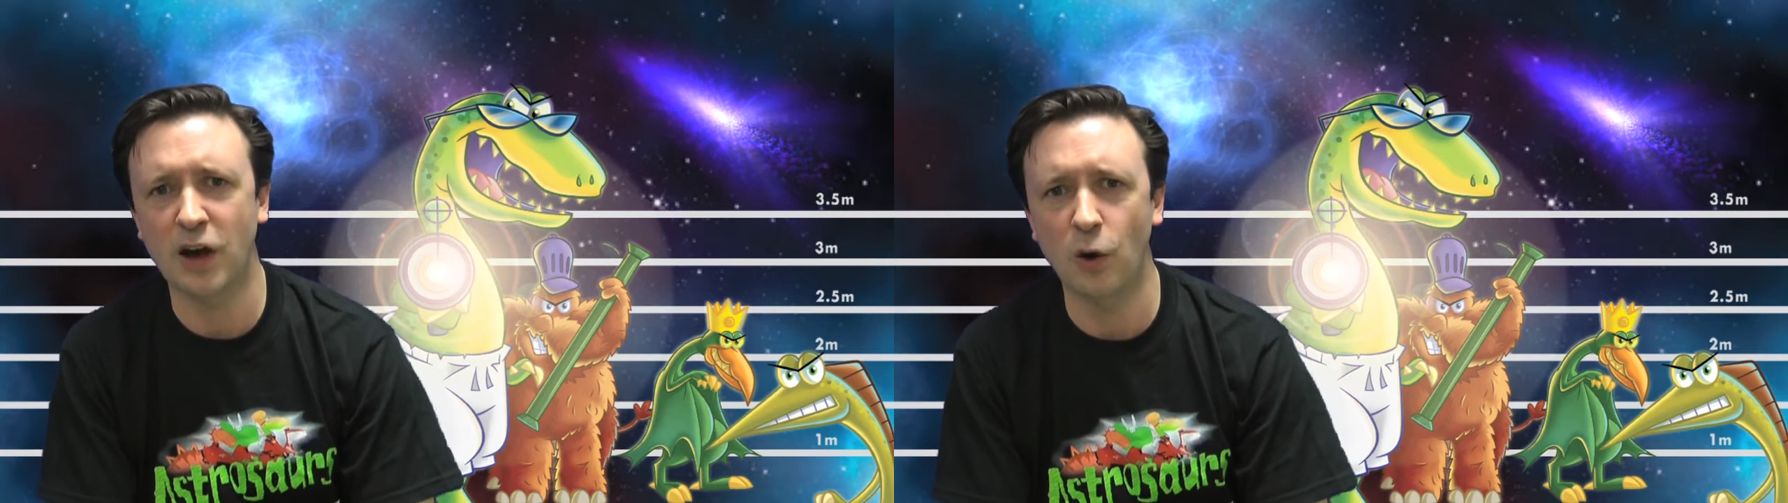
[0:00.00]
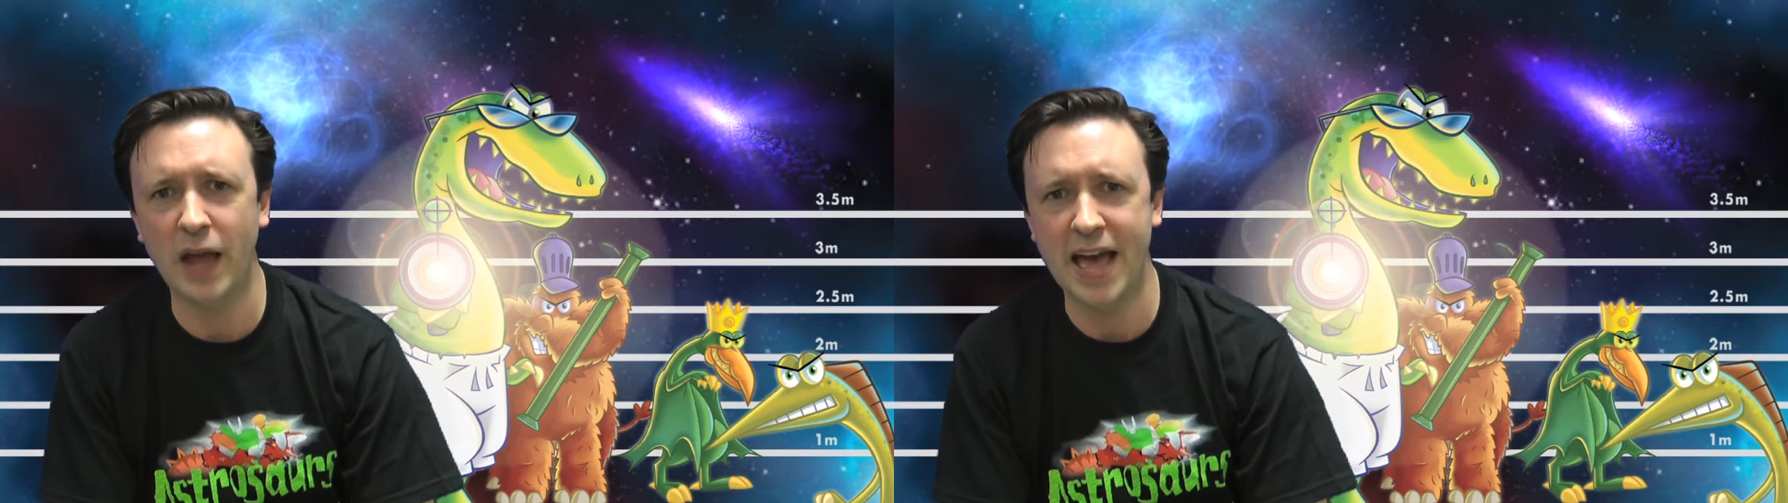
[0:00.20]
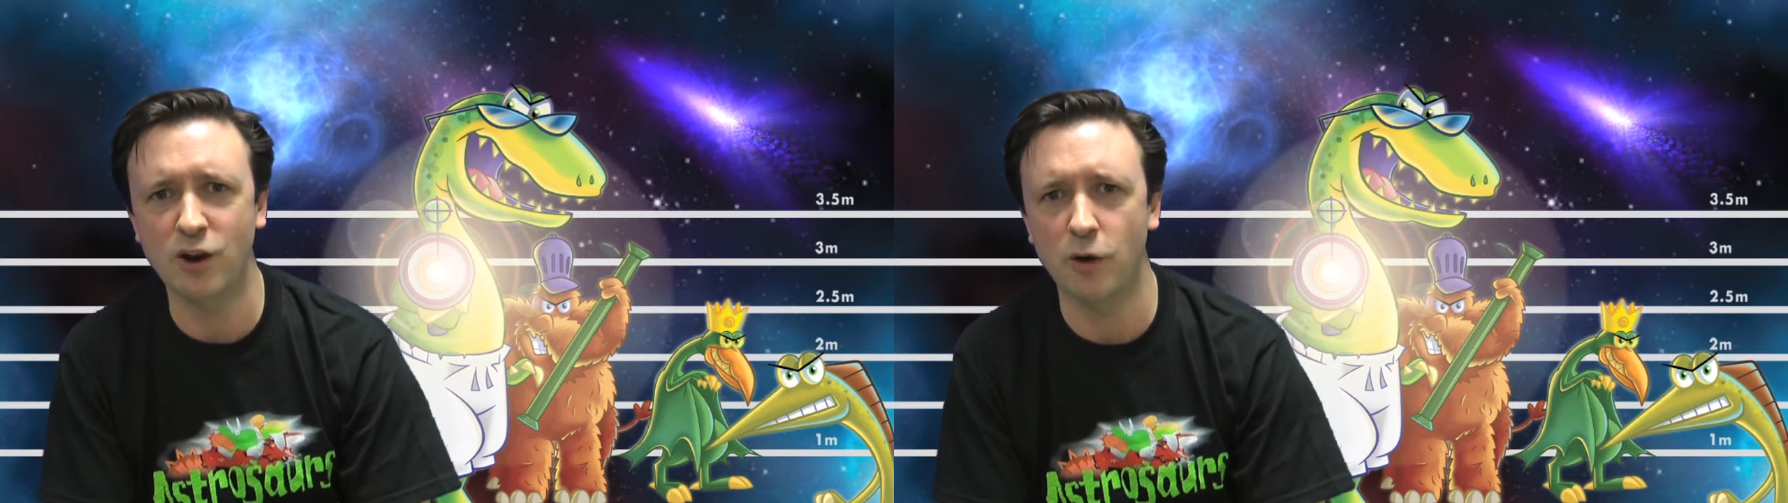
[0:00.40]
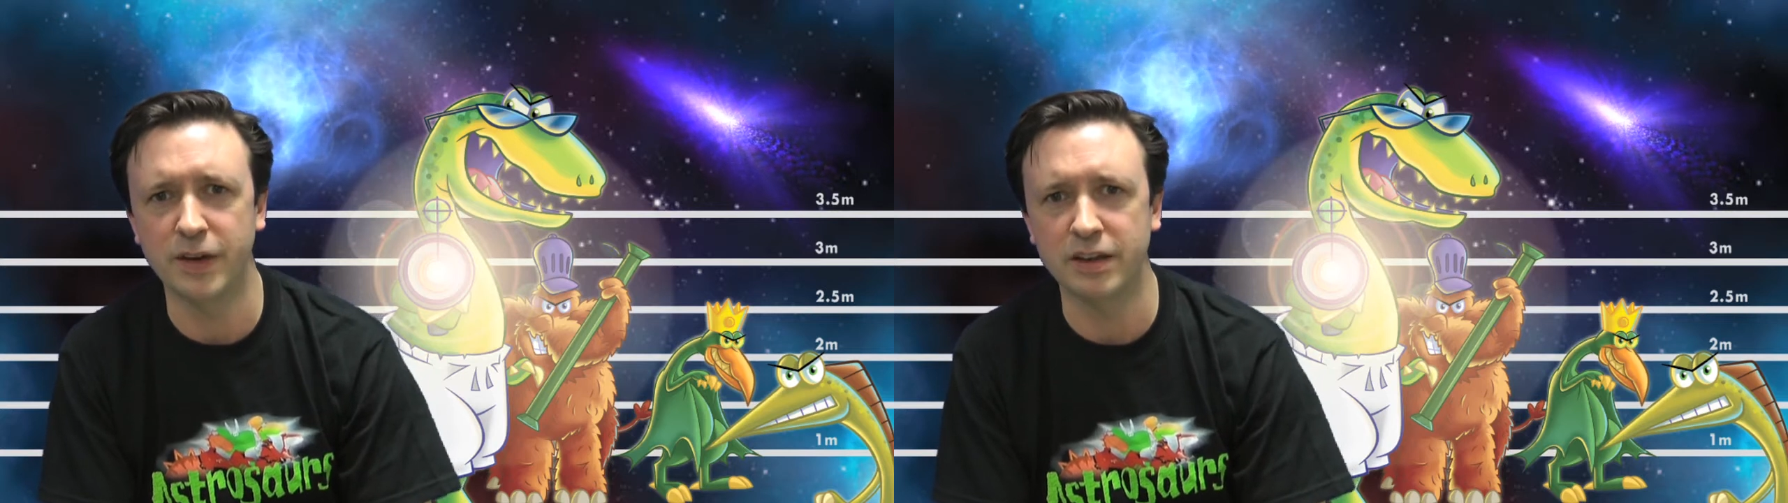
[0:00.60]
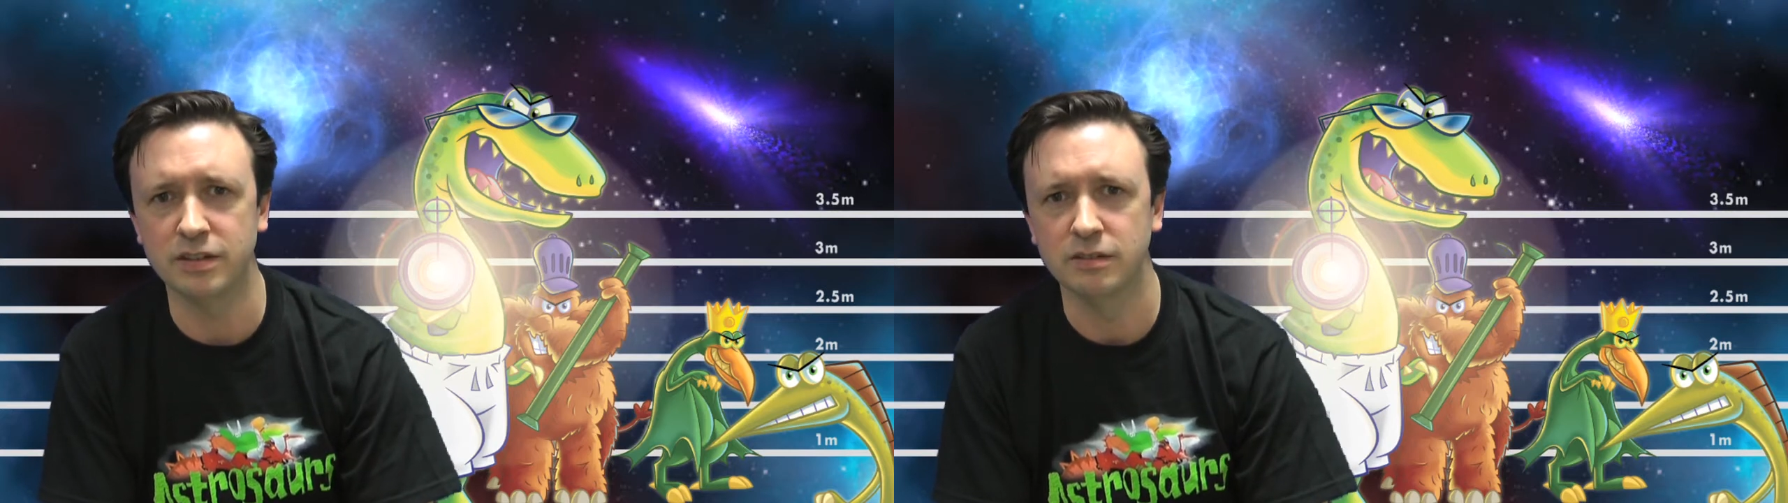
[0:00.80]
Cole Head
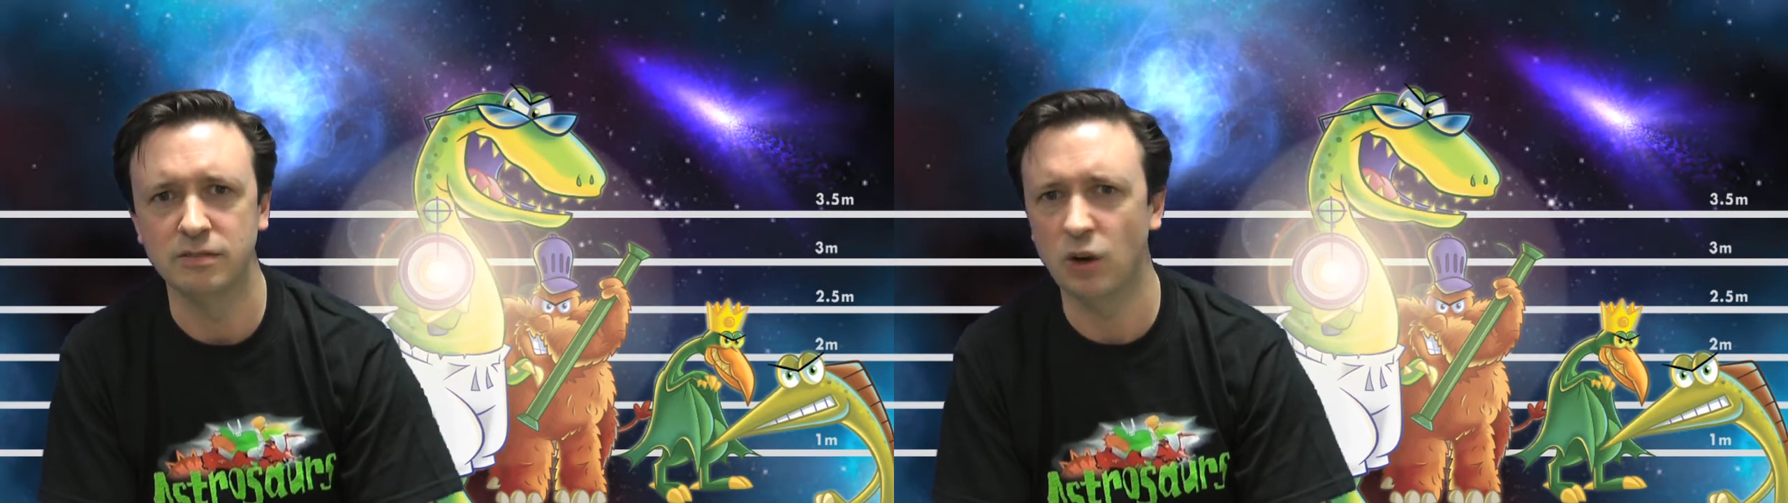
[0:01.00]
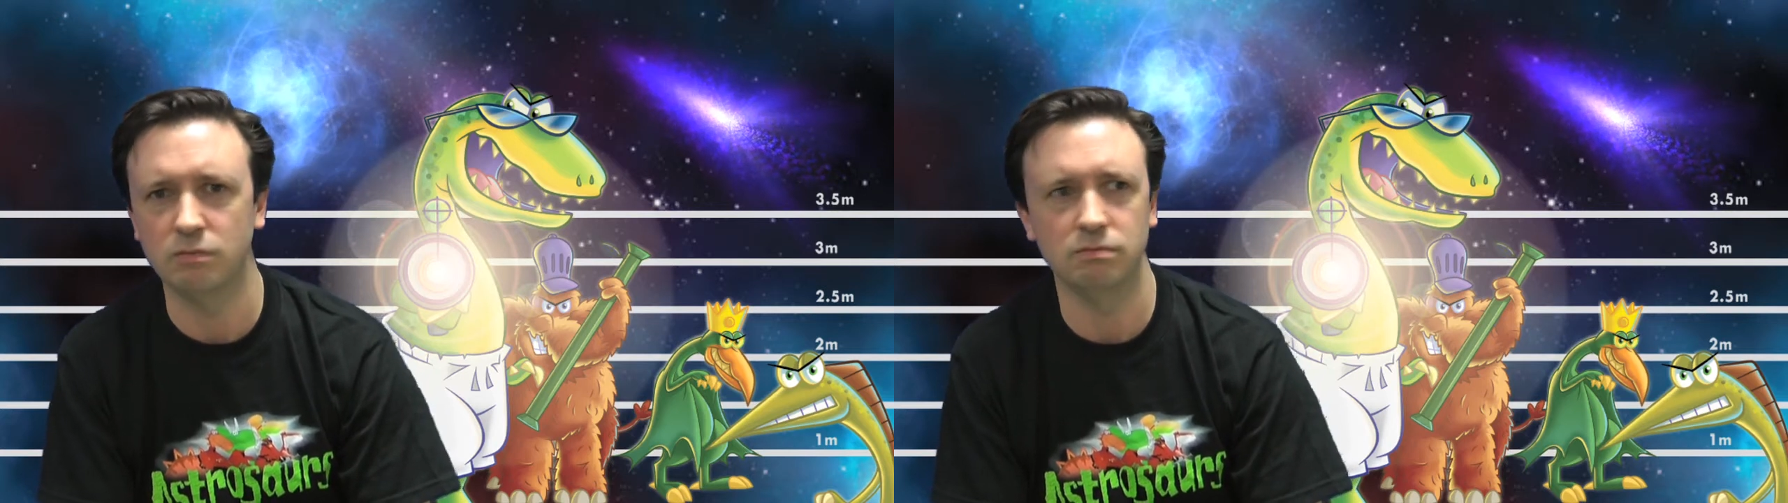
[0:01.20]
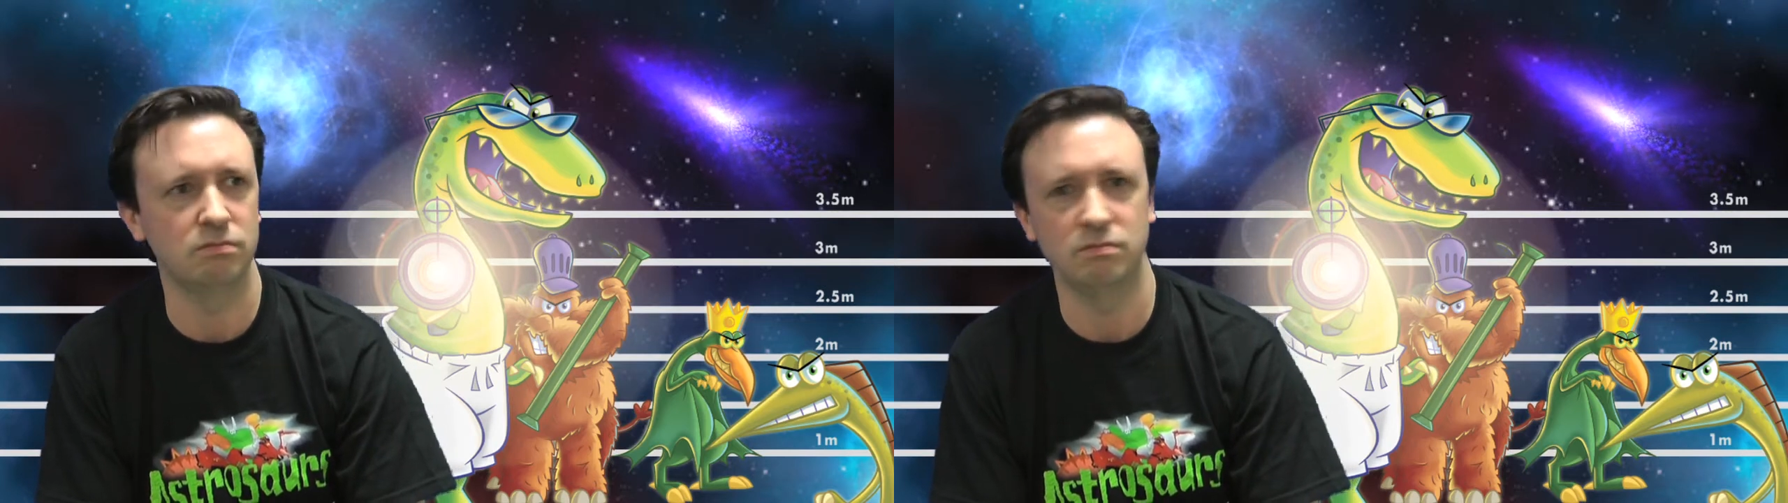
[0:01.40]
Office, not